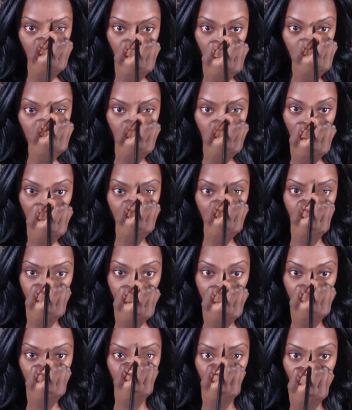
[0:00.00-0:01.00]
And I'll
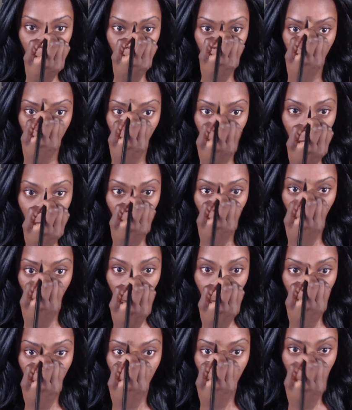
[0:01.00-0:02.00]
fan it out at the
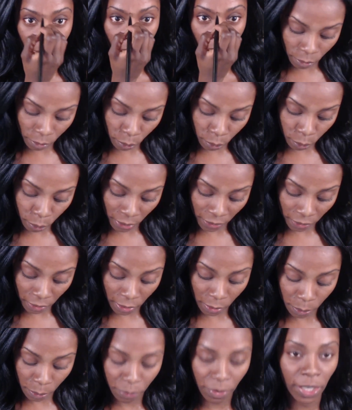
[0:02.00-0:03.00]
top. With
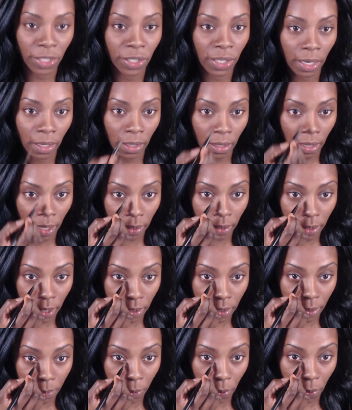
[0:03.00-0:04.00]
this brush, I'll
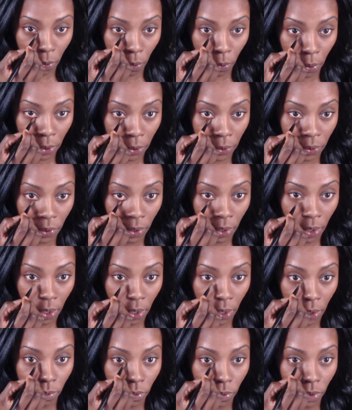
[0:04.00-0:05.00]
touch up the corners
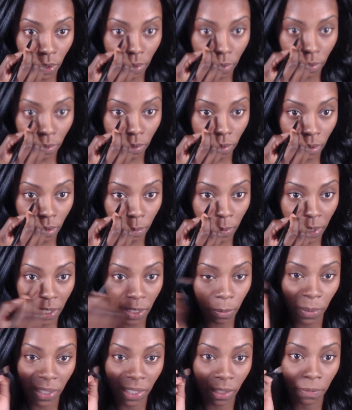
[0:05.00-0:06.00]
just to be
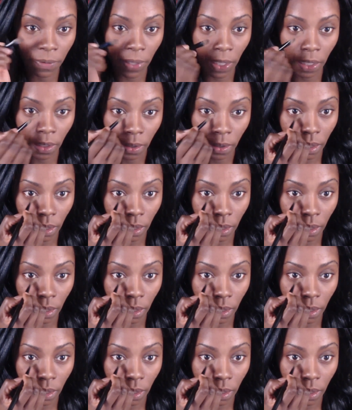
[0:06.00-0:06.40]
specific.